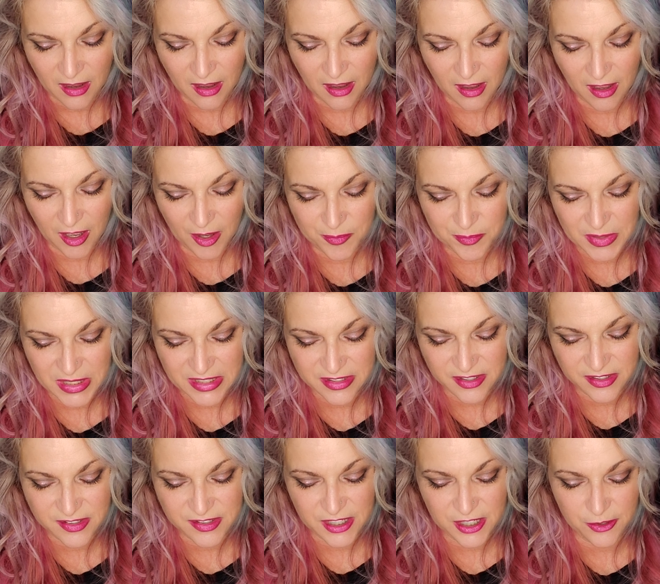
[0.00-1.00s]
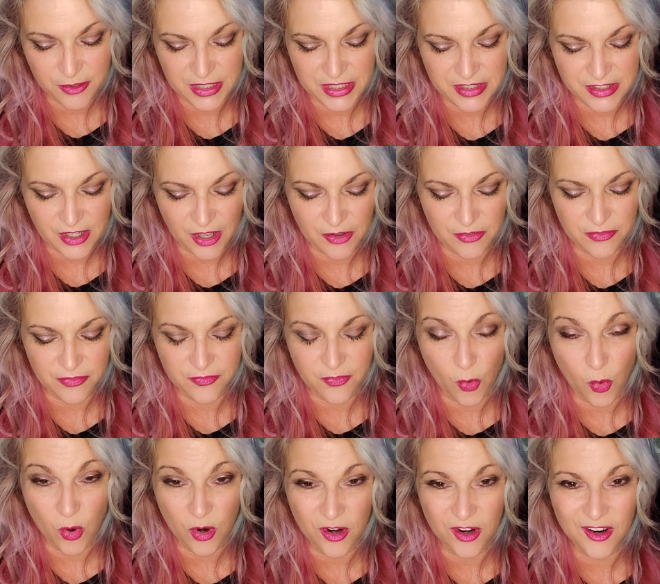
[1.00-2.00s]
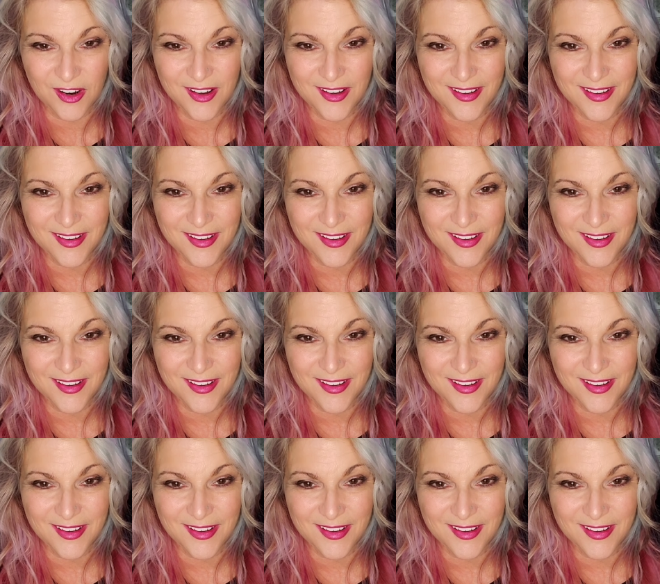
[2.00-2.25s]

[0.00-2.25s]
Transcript: Um, it's a series of four